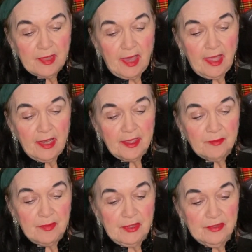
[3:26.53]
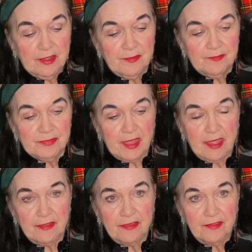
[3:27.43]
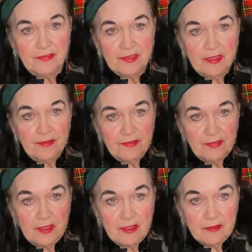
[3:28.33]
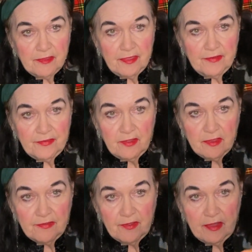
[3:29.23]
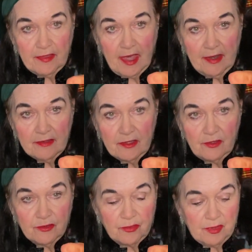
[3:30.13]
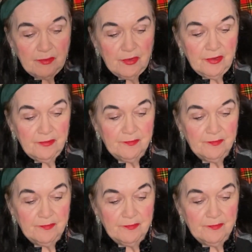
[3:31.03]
I like milk, and this is the thistle is on that little creamer.